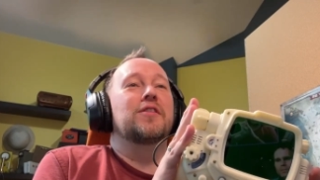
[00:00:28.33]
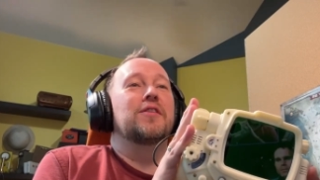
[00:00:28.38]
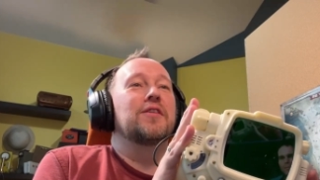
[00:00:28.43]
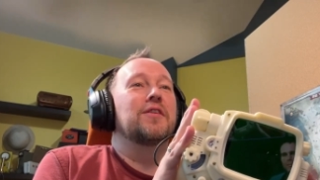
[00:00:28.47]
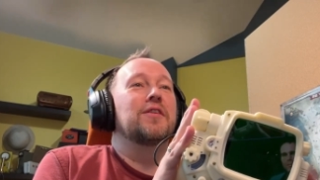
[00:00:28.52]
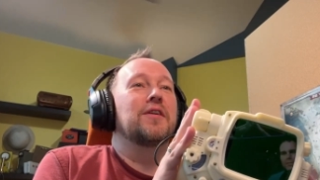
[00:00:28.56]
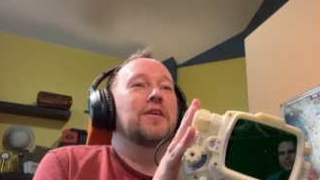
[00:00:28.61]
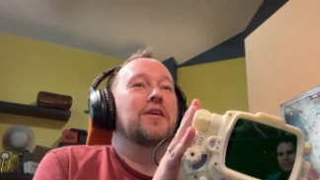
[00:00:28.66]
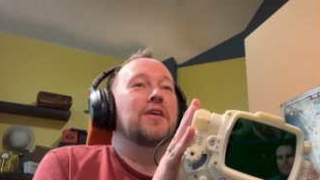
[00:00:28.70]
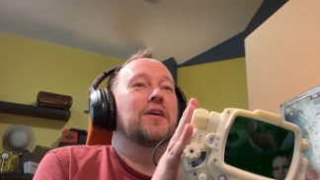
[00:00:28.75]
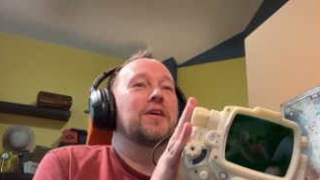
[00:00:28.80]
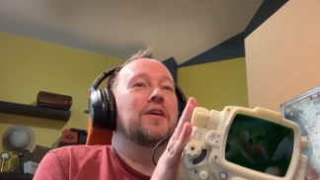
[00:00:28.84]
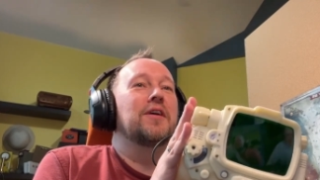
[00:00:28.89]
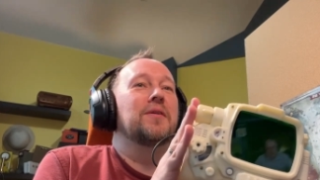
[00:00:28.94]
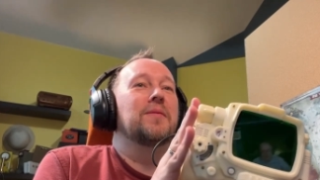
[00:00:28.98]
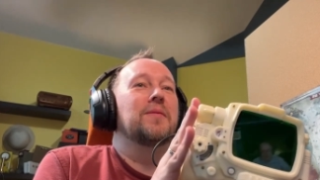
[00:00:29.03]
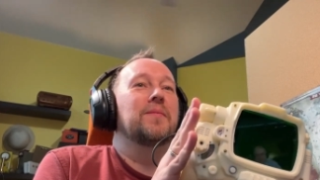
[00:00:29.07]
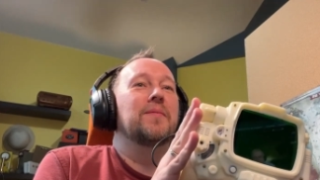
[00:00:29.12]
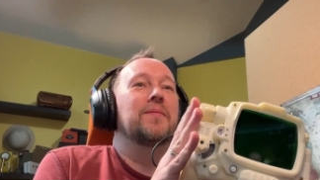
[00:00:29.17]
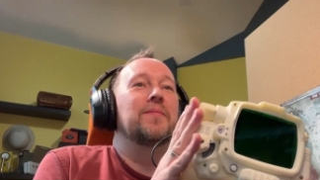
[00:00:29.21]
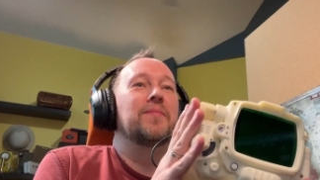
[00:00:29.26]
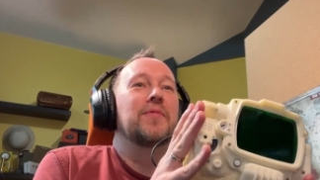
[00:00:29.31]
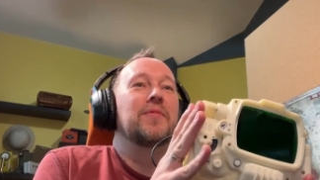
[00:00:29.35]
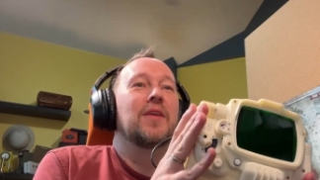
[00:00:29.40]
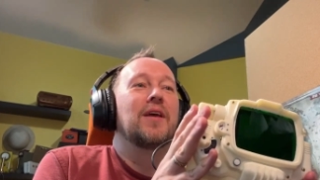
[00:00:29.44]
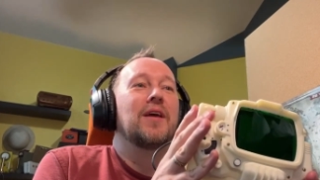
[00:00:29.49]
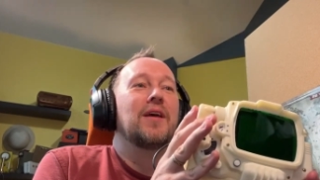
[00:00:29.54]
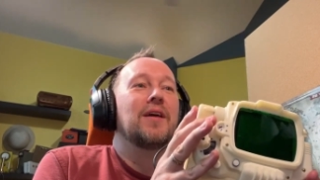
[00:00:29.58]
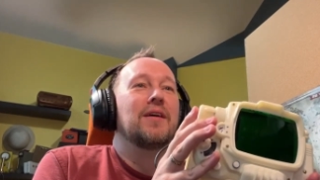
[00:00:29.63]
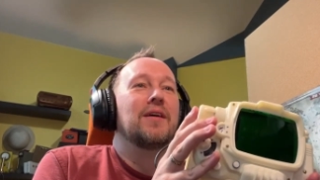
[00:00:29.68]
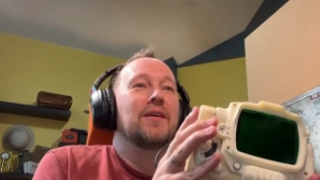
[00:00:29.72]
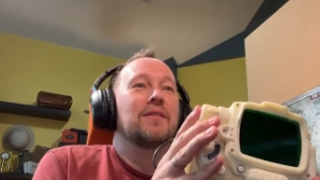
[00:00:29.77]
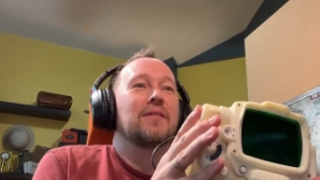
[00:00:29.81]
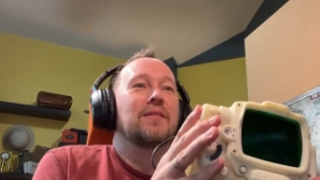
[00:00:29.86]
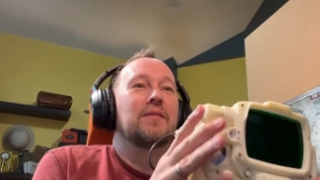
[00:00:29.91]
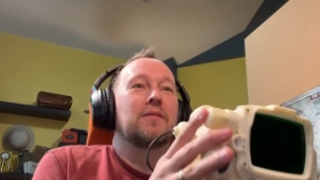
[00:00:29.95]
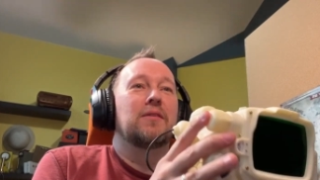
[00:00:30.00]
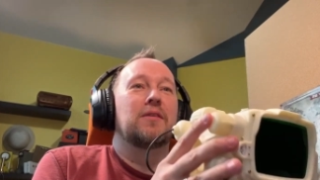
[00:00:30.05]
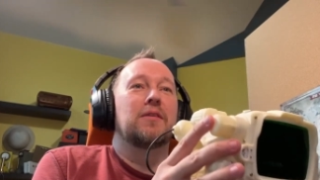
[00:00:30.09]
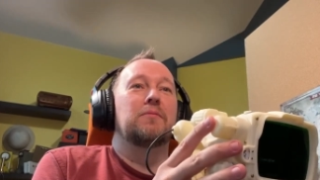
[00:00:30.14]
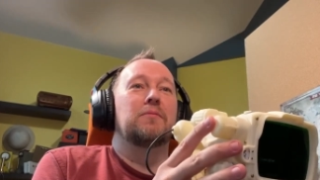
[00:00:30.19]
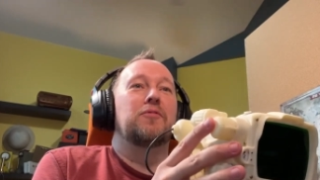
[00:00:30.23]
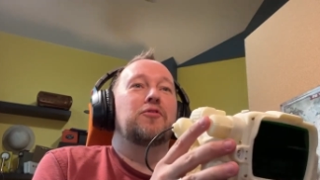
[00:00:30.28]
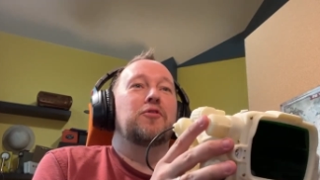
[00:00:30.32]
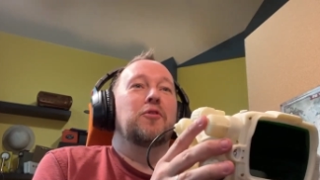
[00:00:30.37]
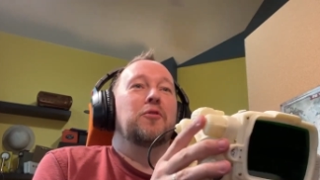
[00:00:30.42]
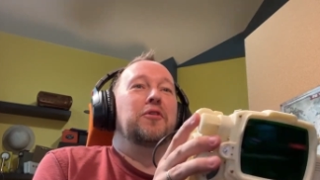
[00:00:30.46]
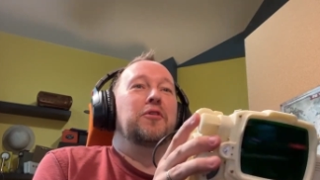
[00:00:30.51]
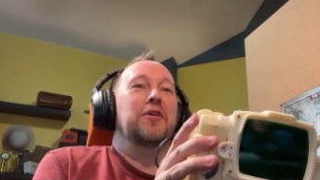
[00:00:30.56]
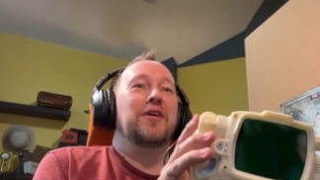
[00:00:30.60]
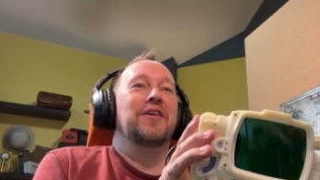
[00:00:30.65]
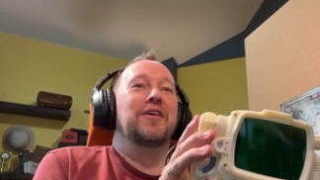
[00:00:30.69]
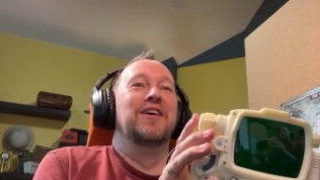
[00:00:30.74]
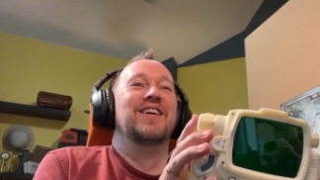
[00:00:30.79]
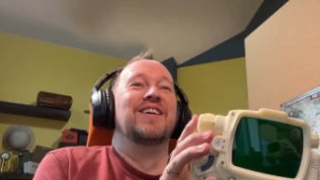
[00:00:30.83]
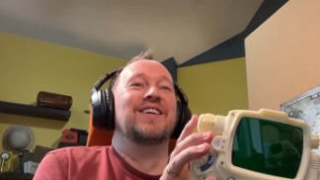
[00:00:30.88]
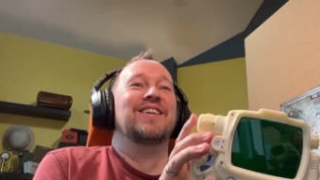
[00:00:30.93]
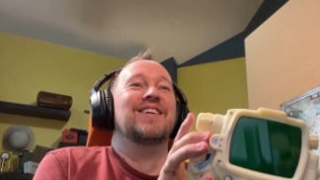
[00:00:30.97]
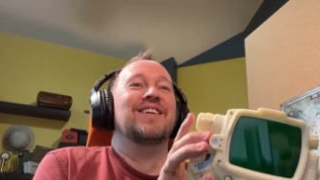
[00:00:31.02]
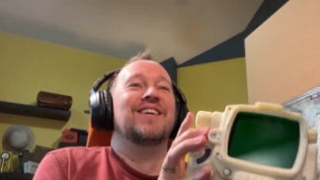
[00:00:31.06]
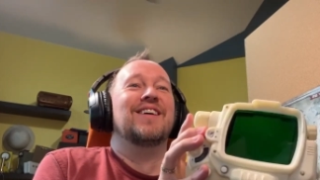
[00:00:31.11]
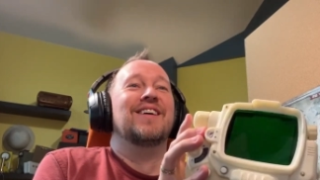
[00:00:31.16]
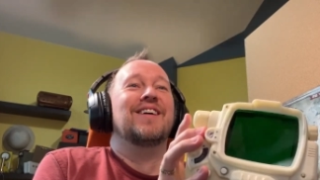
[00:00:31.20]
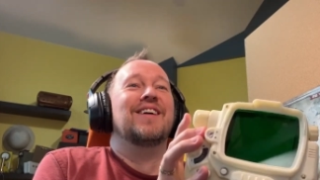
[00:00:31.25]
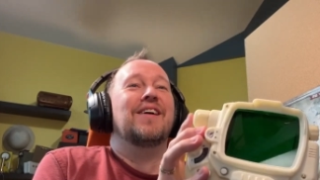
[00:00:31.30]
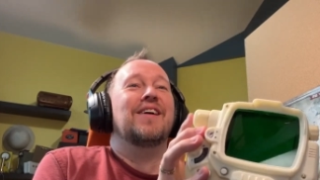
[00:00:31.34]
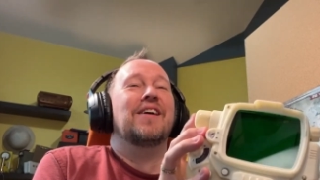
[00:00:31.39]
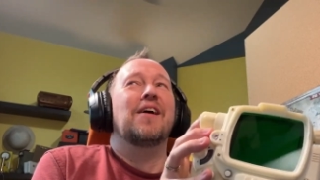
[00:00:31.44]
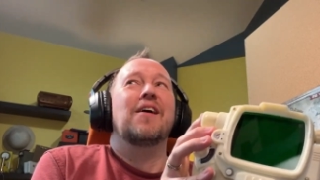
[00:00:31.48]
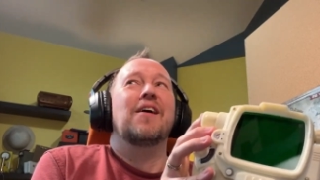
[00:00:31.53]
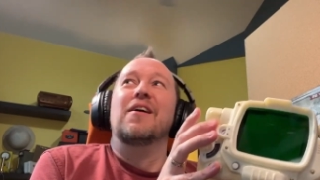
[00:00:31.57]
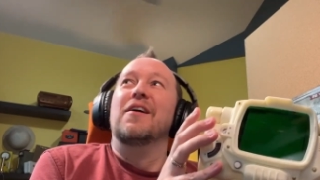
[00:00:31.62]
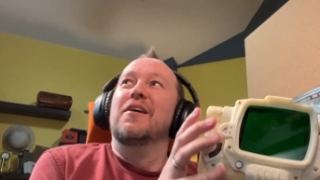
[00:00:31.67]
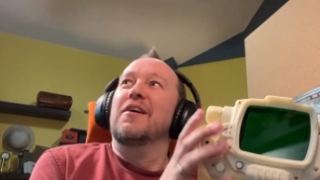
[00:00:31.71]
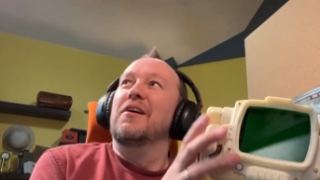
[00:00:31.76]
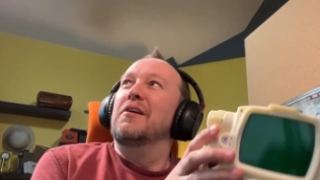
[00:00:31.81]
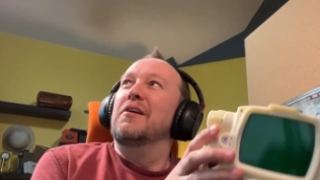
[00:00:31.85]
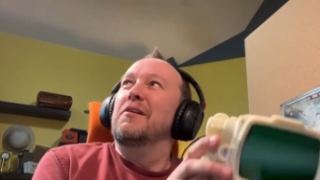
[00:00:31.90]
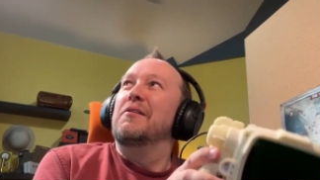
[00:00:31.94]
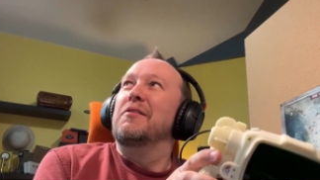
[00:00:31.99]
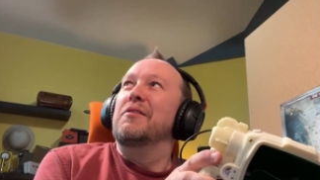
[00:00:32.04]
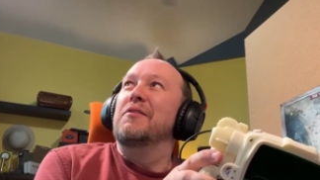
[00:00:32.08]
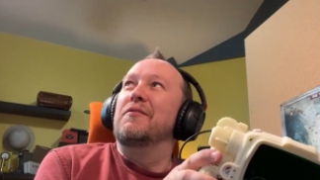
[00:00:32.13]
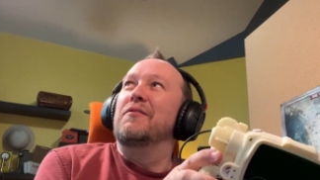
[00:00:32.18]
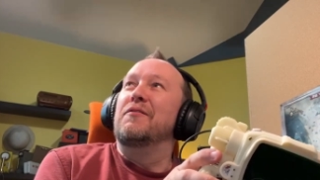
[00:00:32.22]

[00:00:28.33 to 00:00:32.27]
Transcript: And when was Fallout 4 released? I never even